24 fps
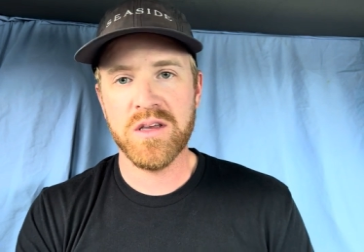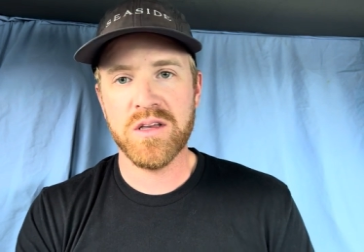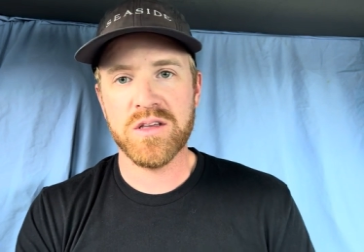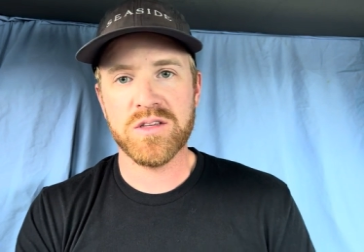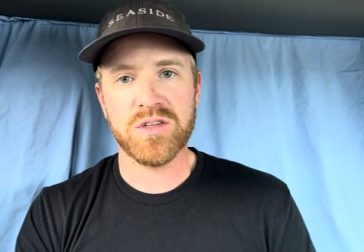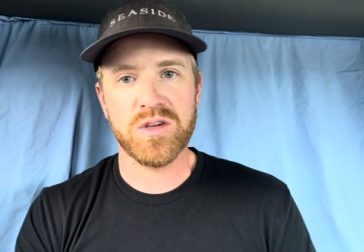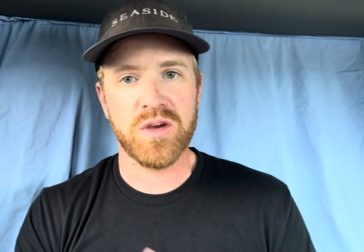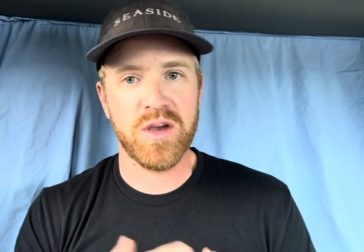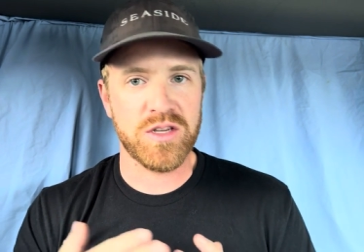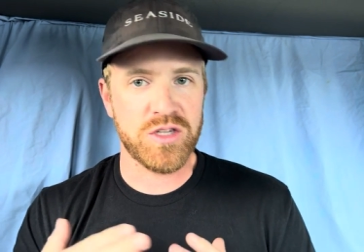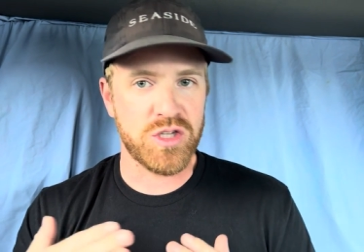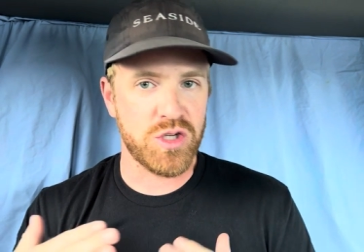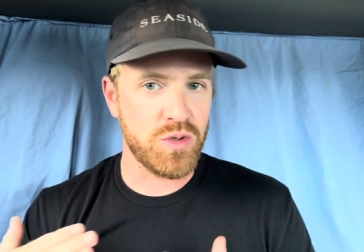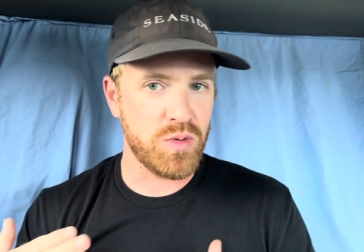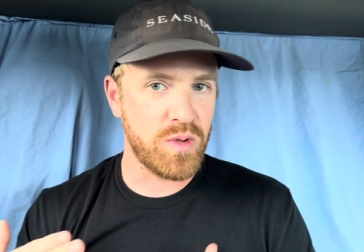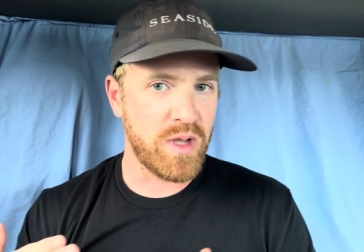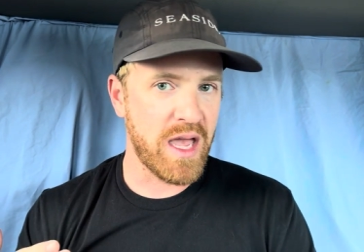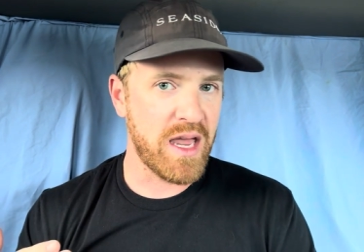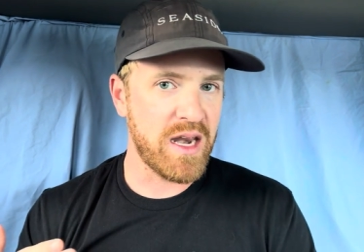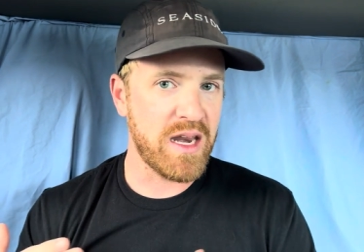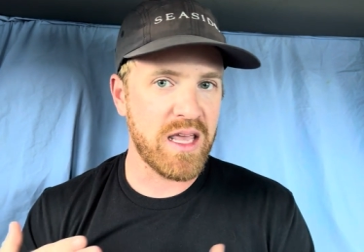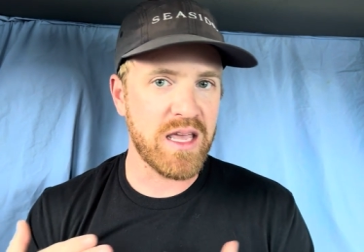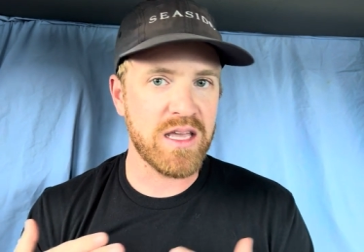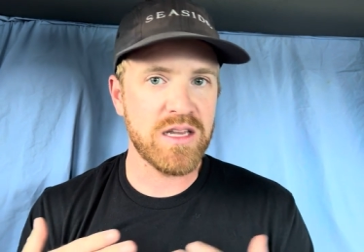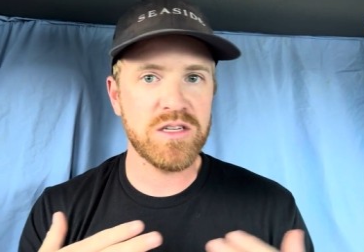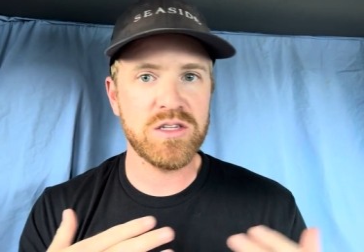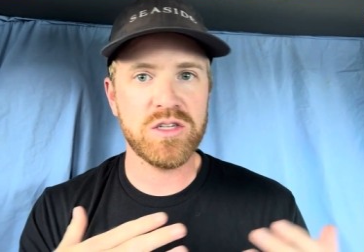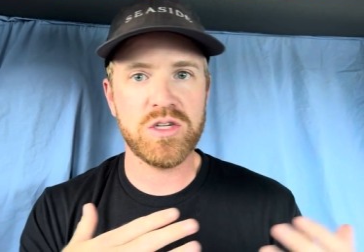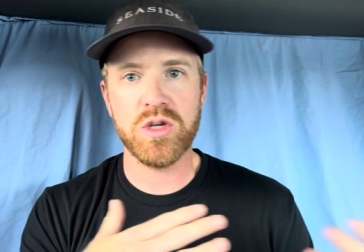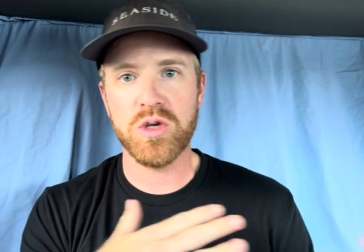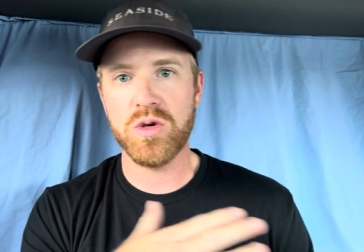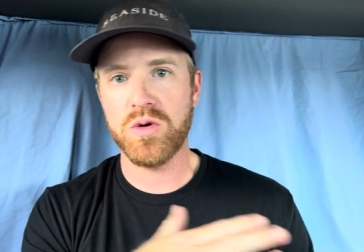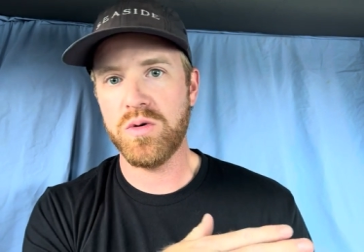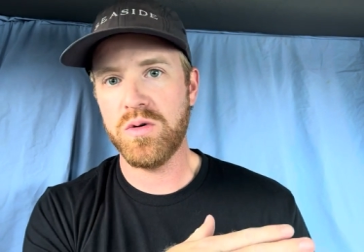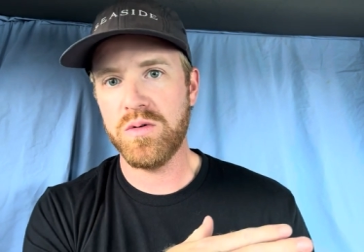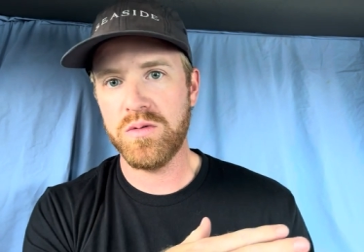So as you get
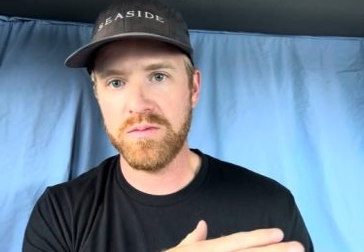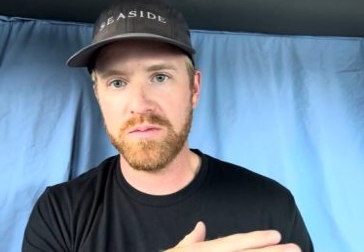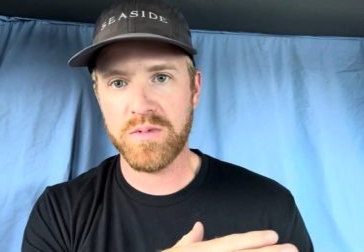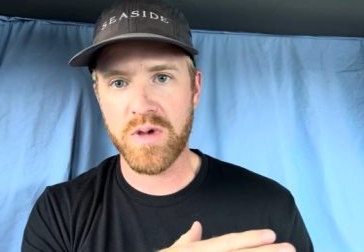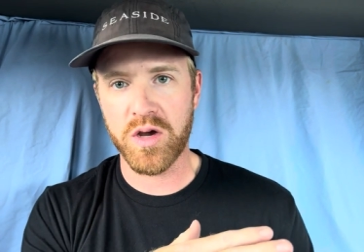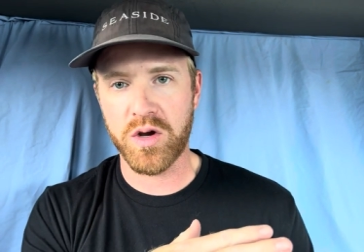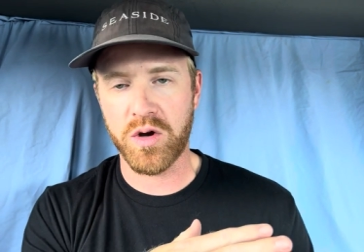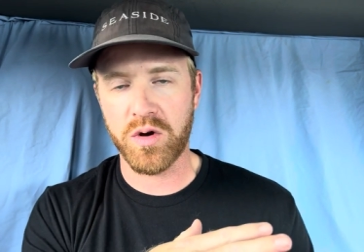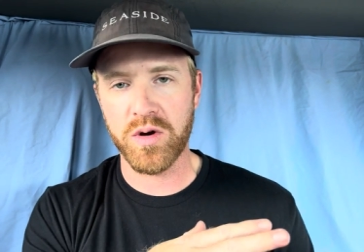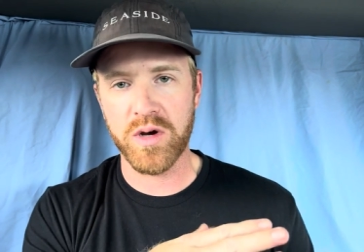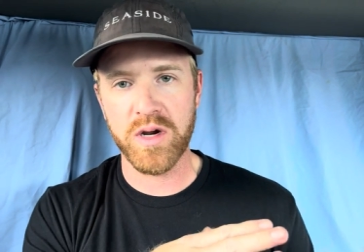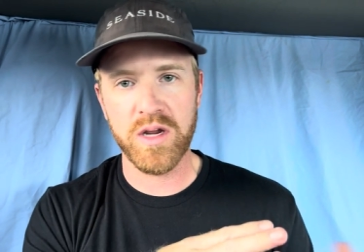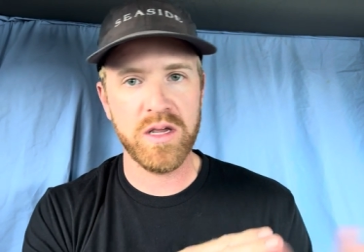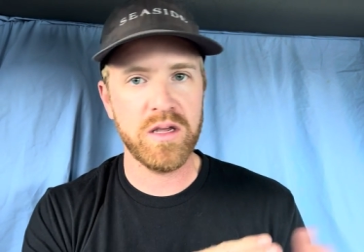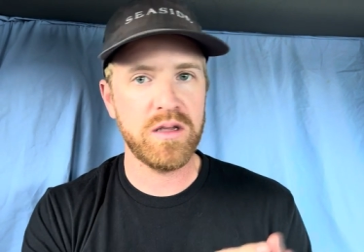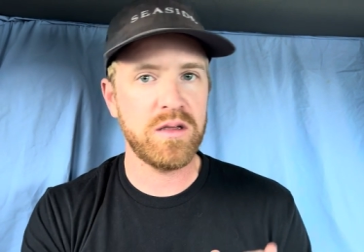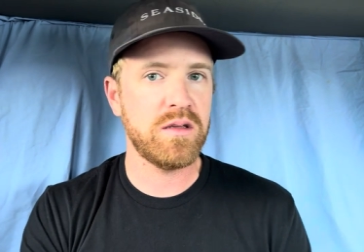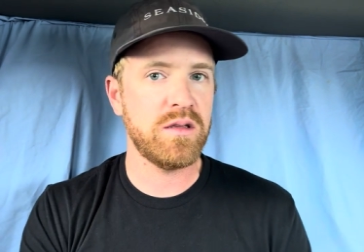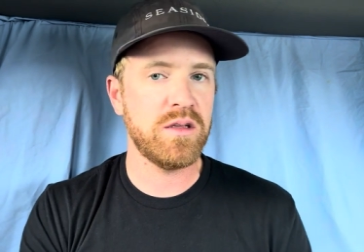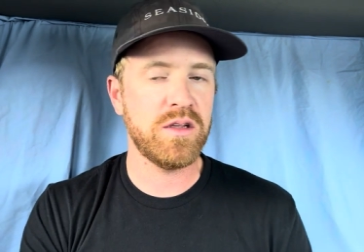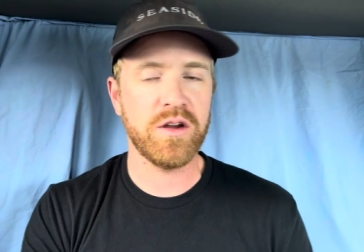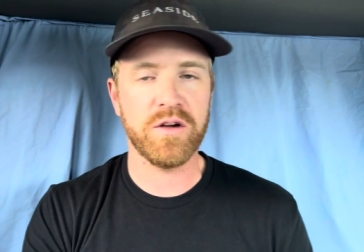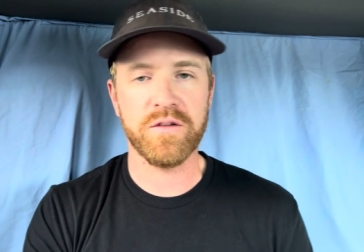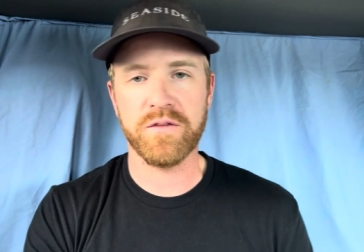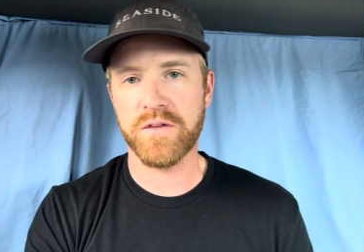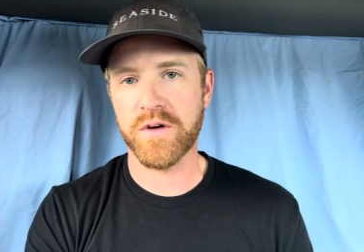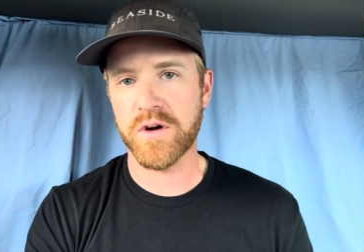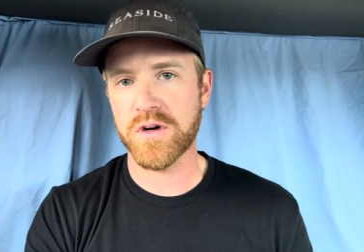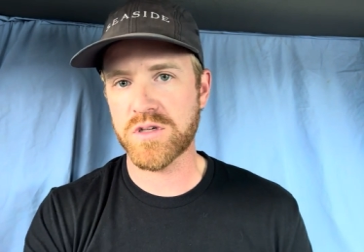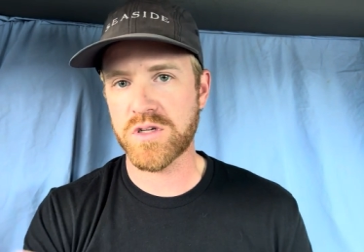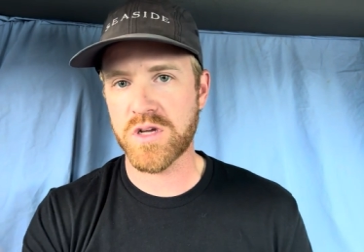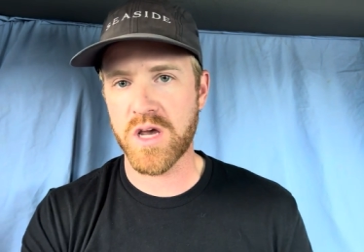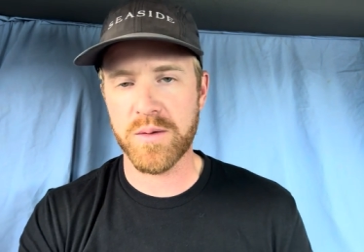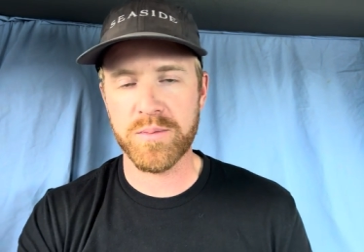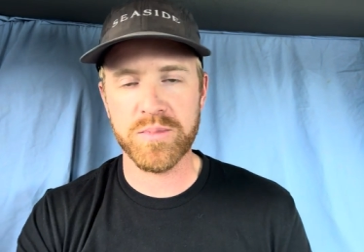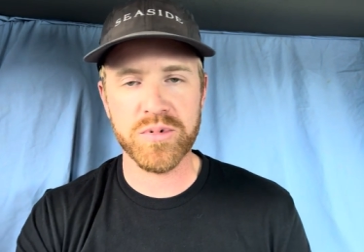into a creek, your
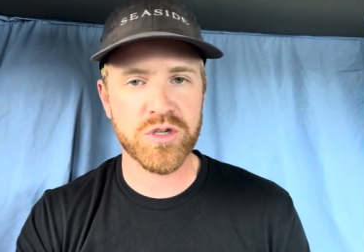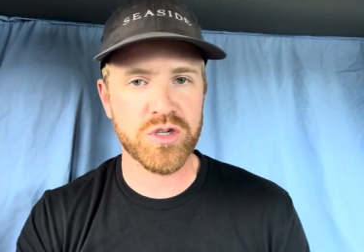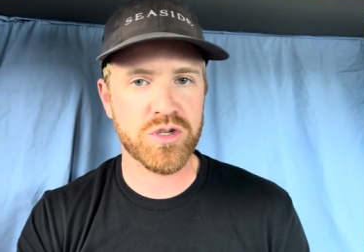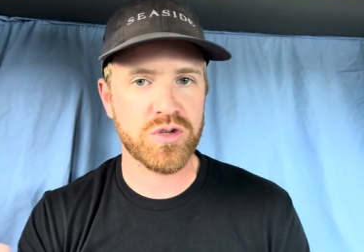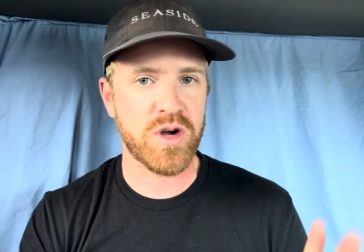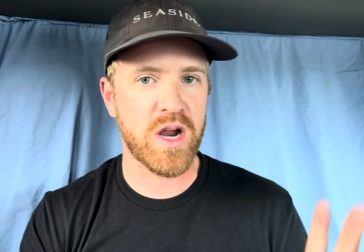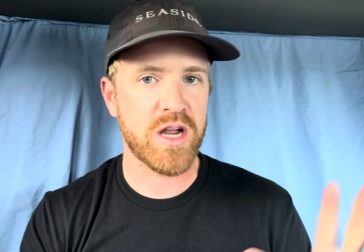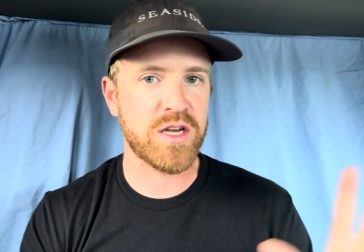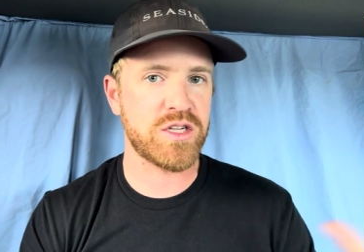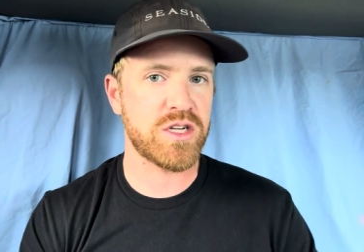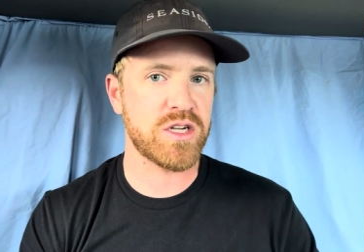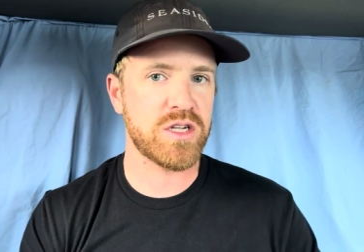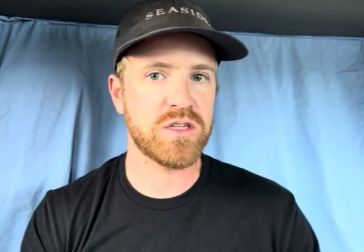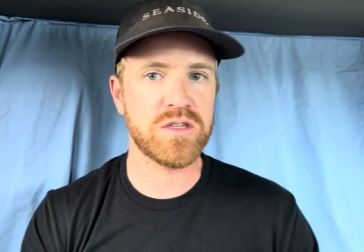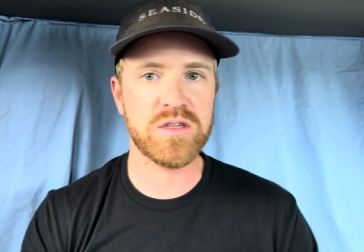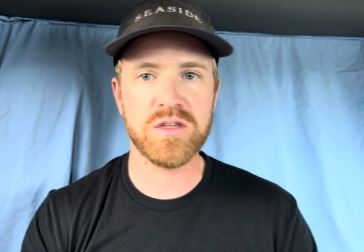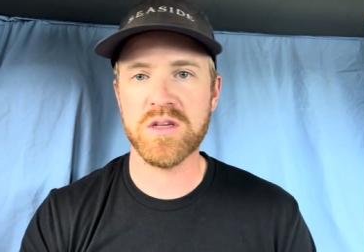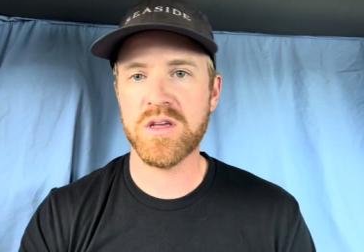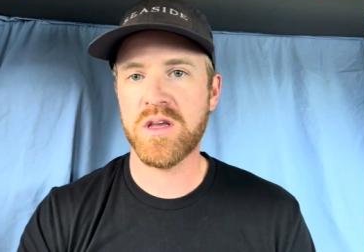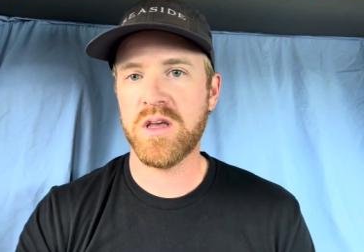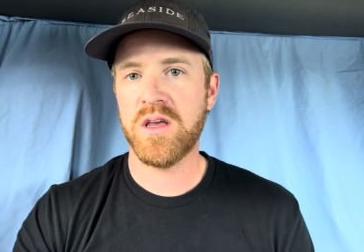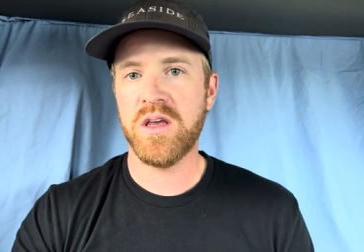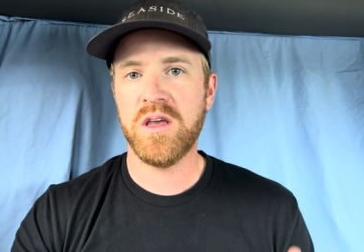first couple stretches,